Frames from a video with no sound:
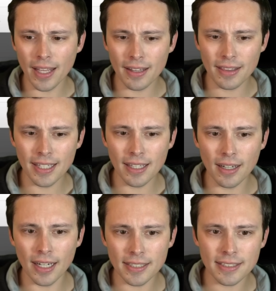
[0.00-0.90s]
the
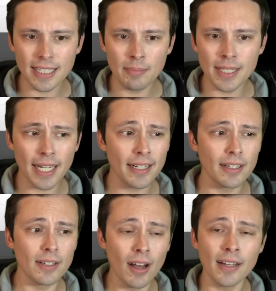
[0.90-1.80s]
uh, Steam
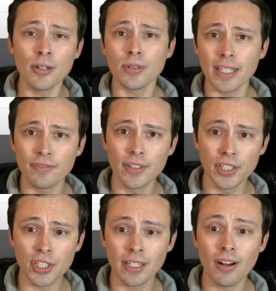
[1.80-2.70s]
Deck non-OLED
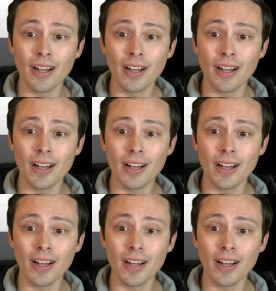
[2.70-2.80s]
version